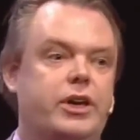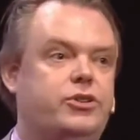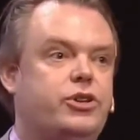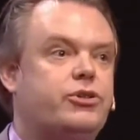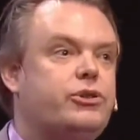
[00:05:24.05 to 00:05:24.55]

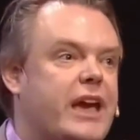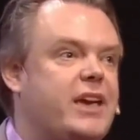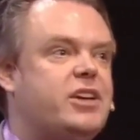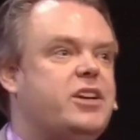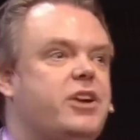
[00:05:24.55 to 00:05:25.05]
to
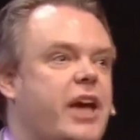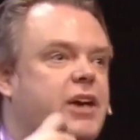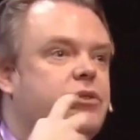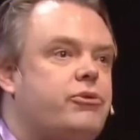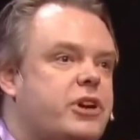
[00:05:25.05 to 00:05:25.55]
create
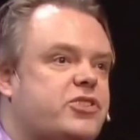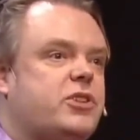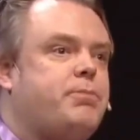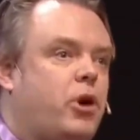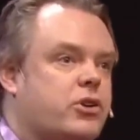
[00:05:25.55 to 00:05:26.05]
a
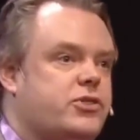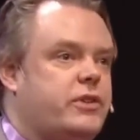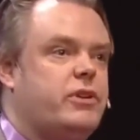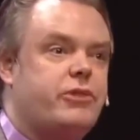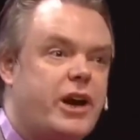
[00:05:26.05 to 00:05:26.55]

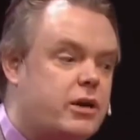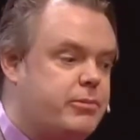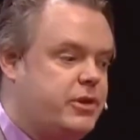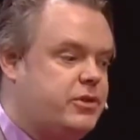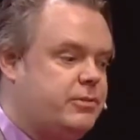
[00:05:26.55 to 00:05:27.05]
risk-positive environment.